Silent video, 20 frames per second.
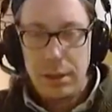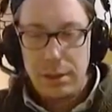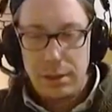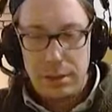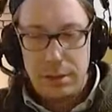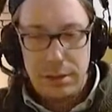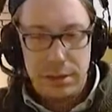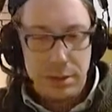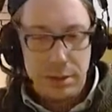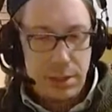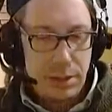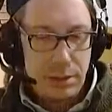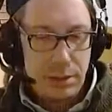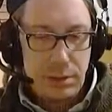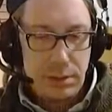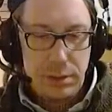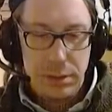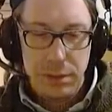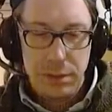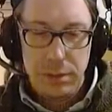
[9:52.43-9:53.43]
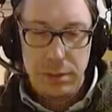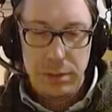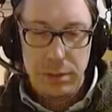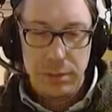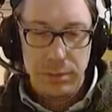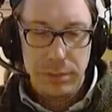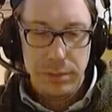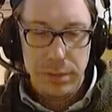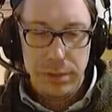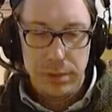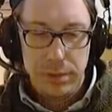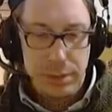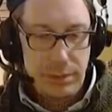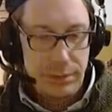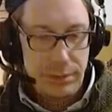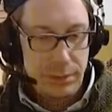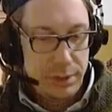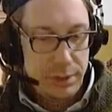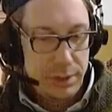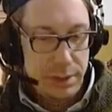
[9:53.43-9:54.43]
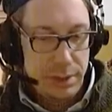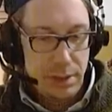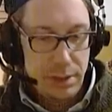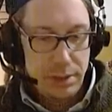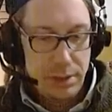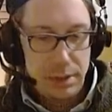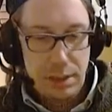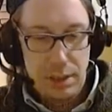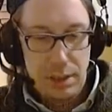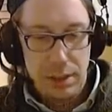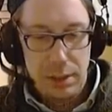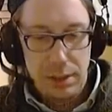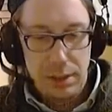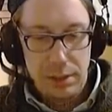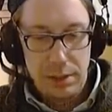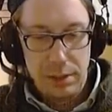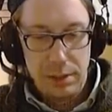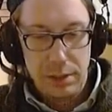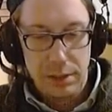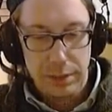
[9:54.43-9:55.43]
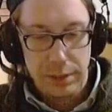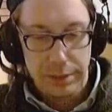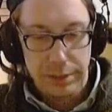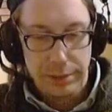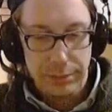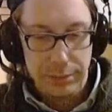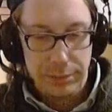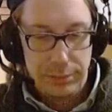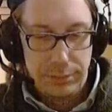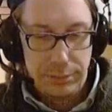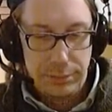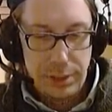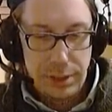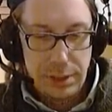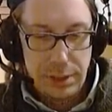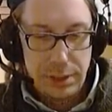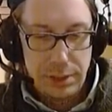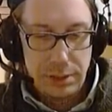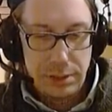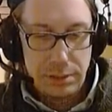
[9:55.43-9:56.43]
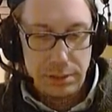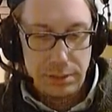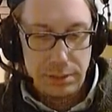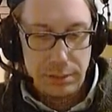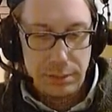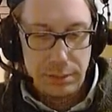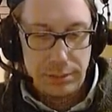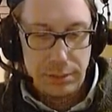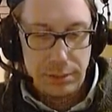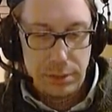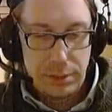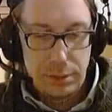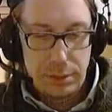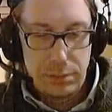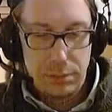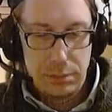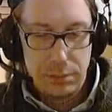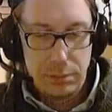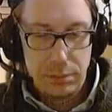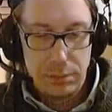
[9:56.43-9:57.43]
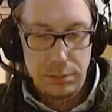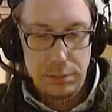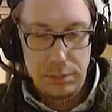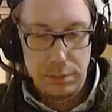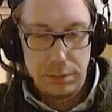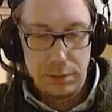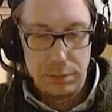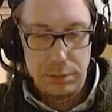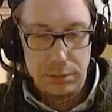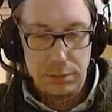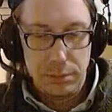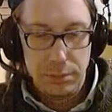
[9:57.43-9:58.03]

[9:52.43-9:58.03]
just check it on YouTube. There's different styles out of England and France and all. It's very cool. So